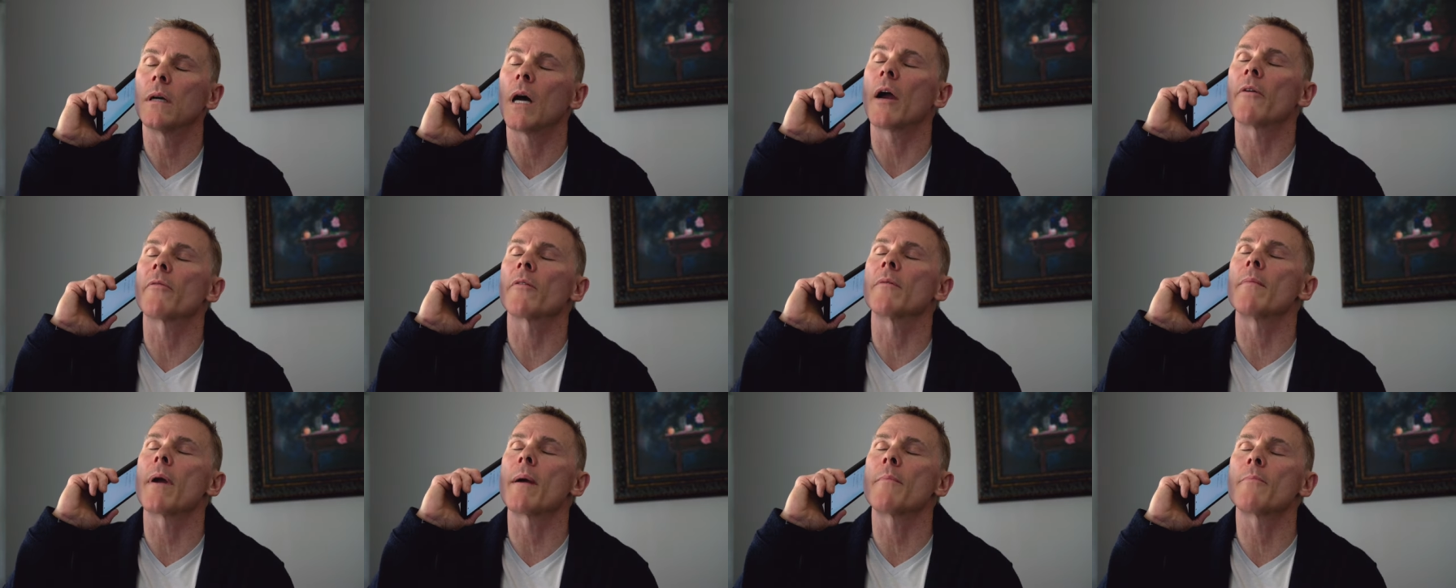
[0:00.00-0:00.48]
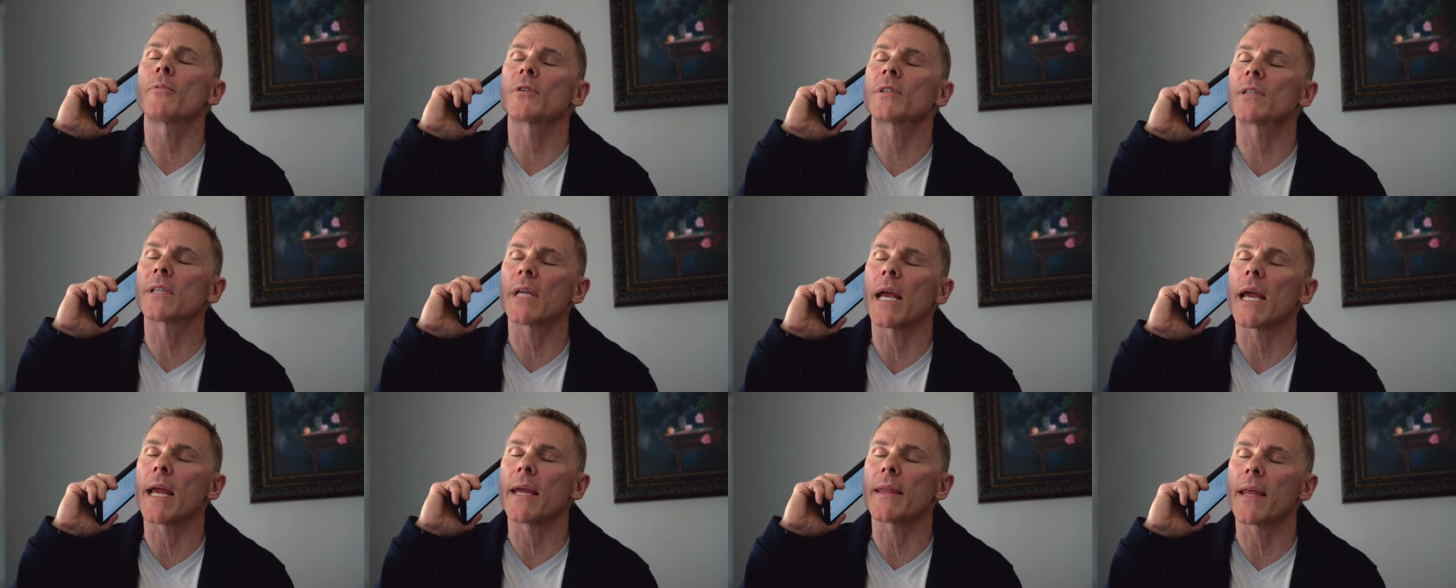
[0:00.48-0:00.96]
I remember
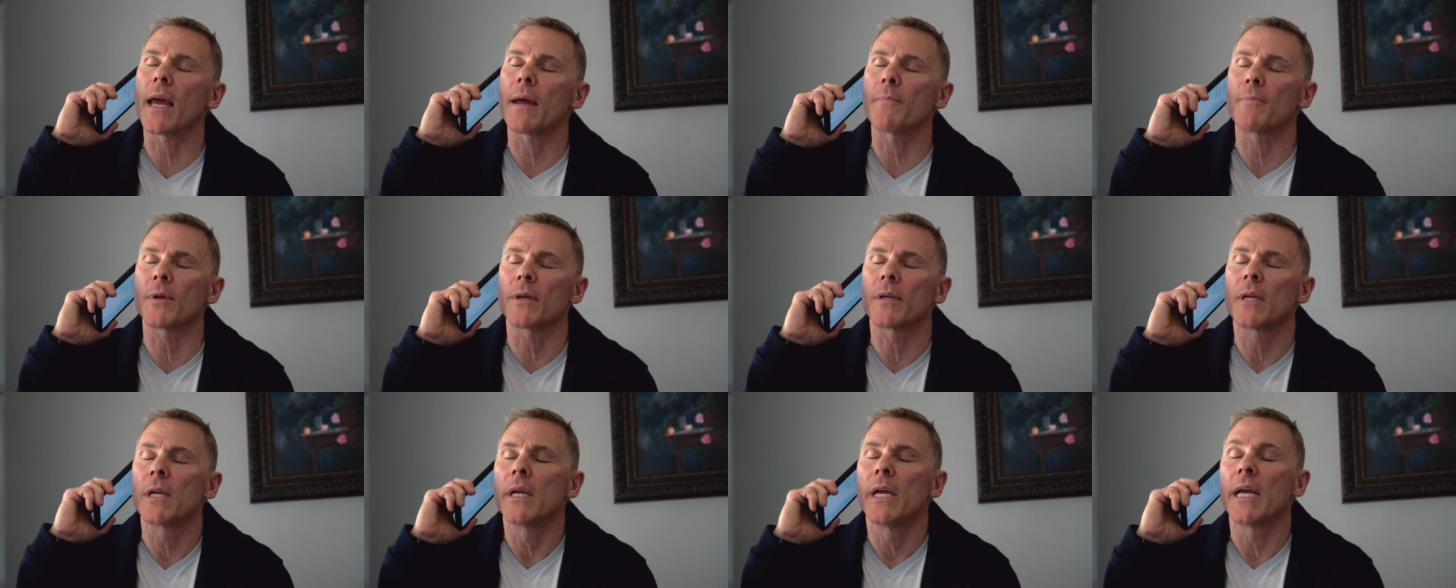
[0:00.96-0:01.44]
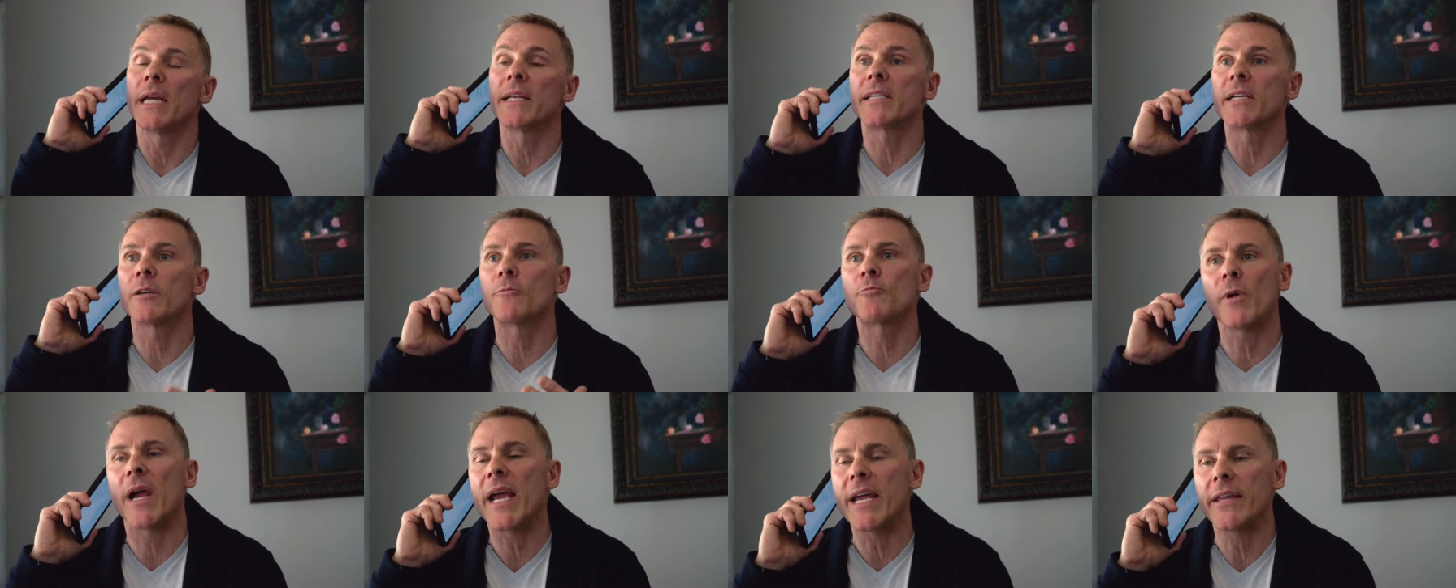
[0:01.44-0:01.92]
saying that, but it
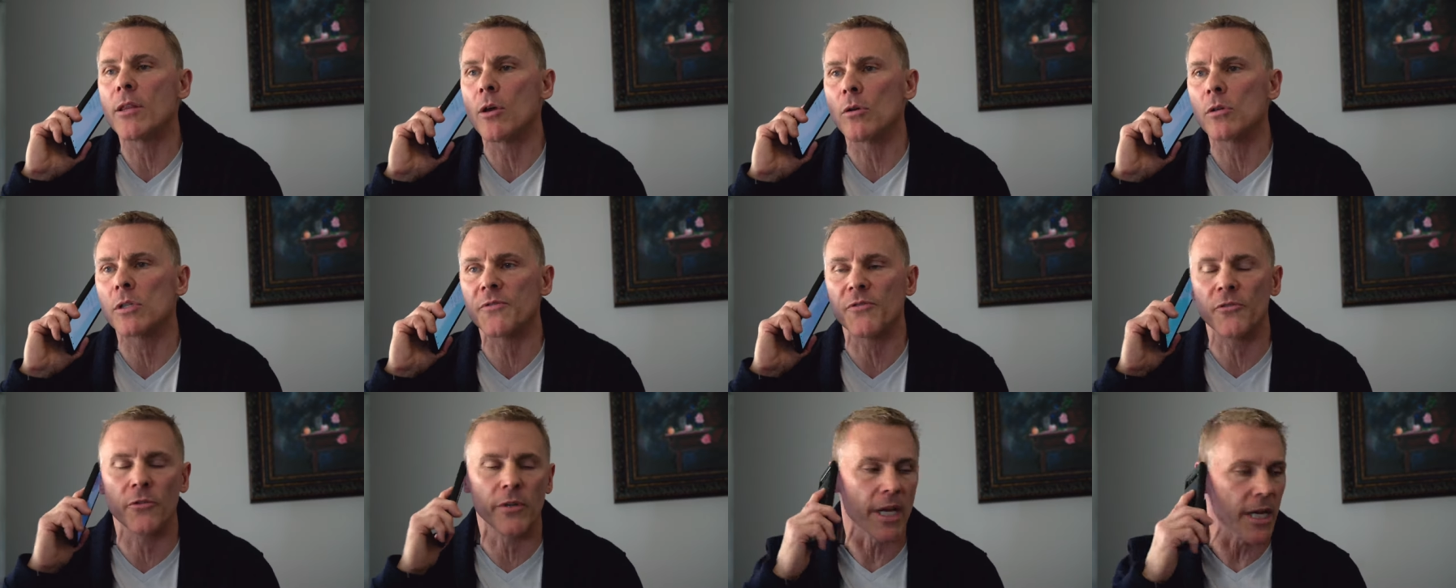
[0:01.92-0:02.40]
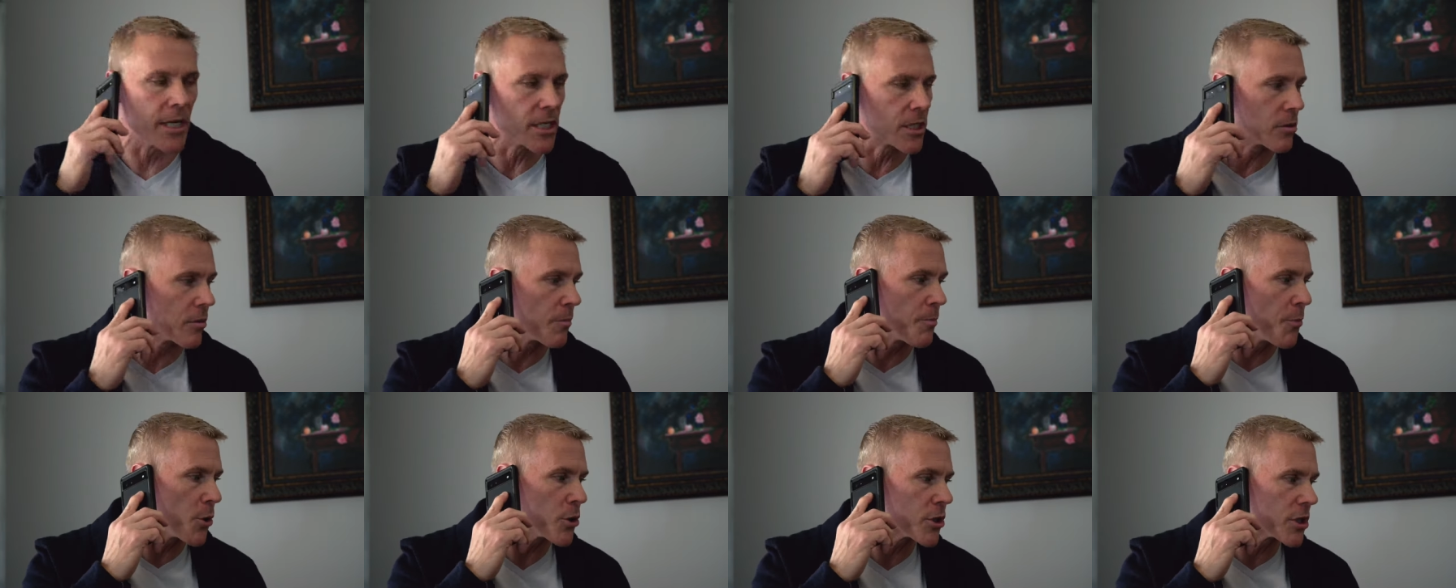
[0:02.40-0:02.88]
did rain those few days,
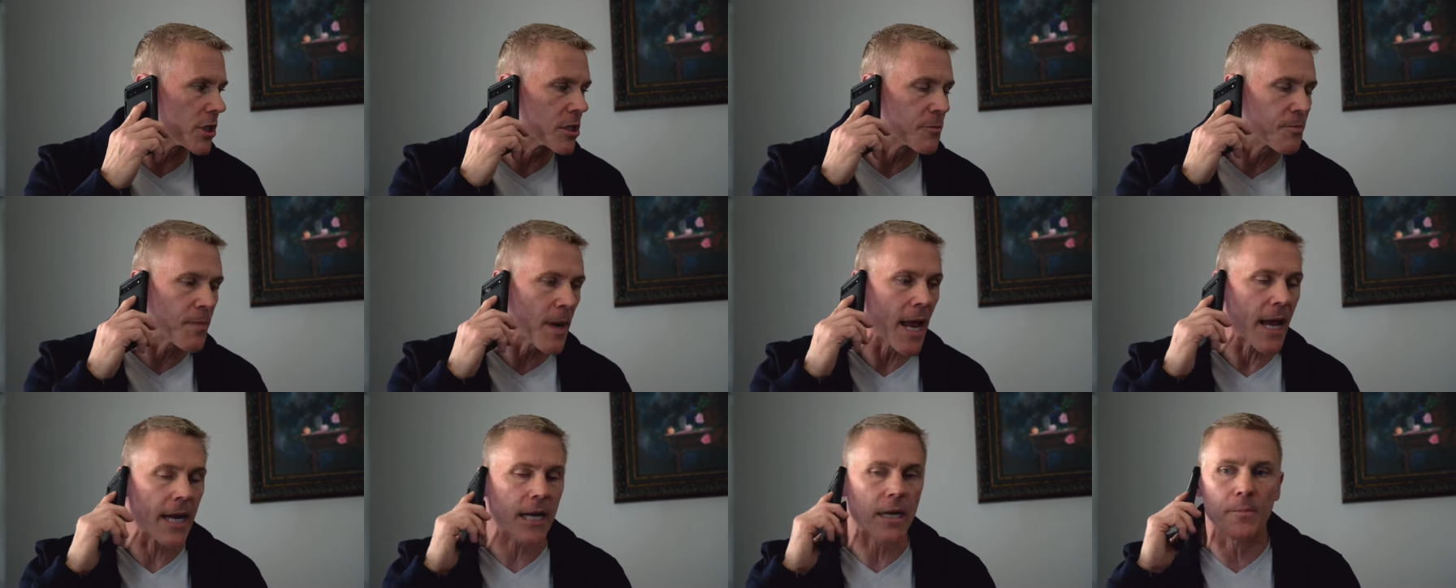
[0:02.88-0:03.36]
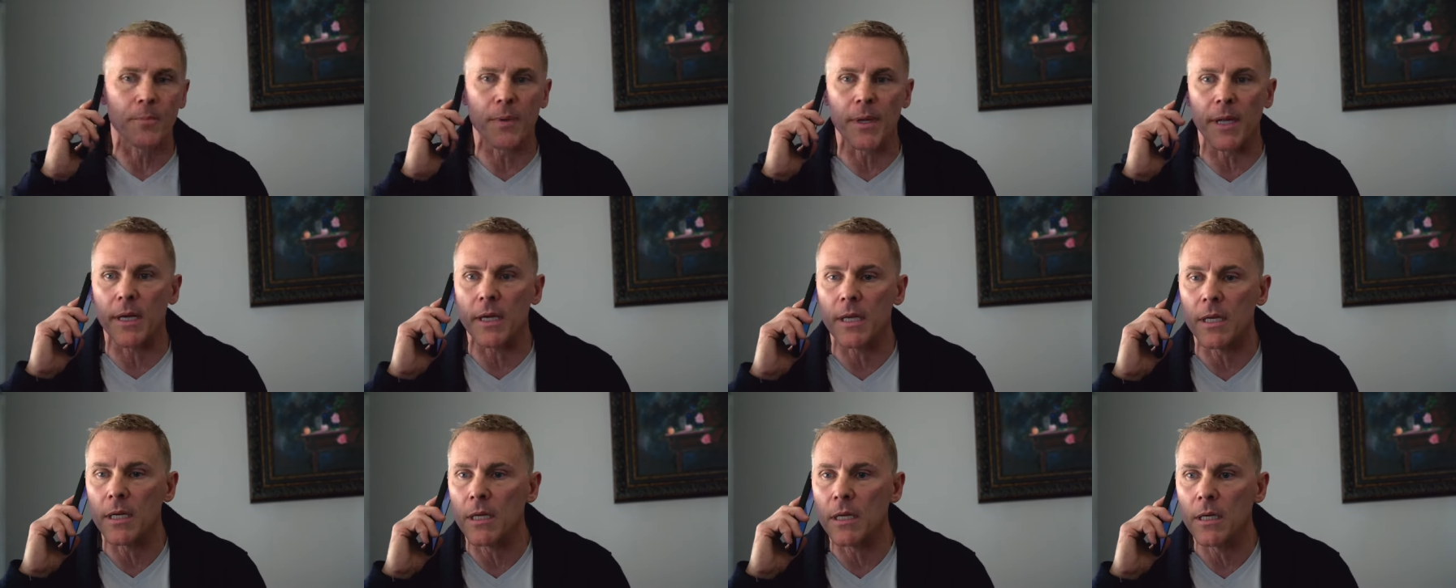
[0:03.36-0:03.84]
so it pushed us back a
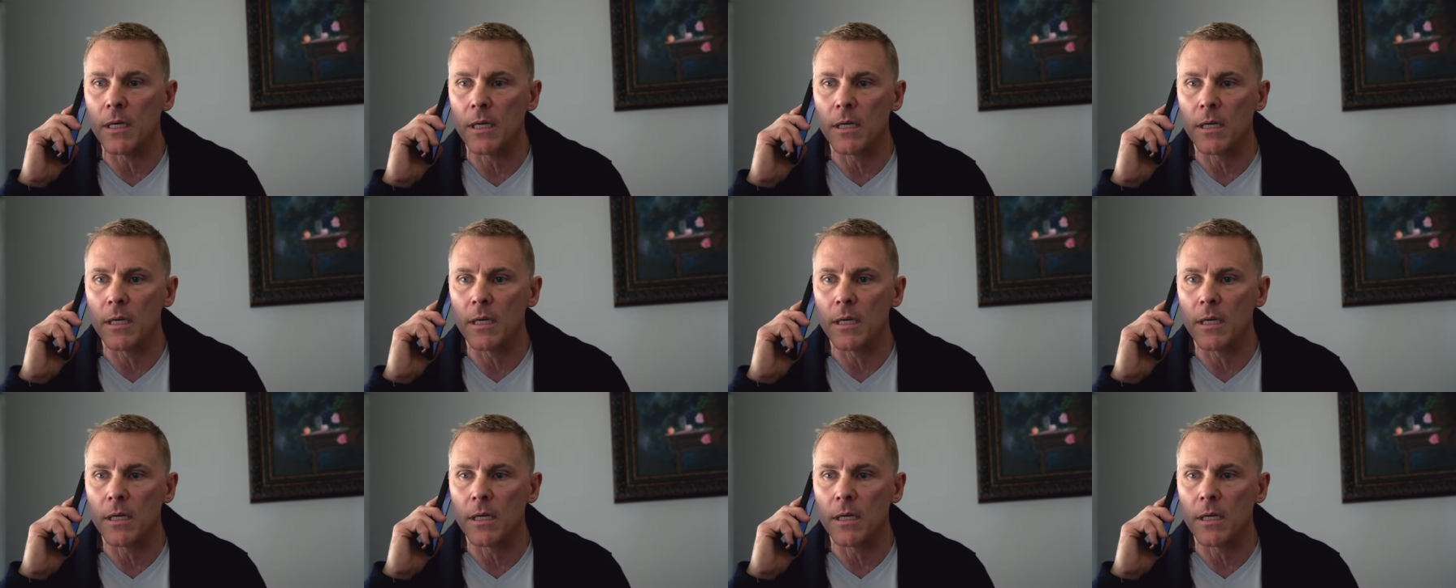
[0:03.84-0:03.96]
bit.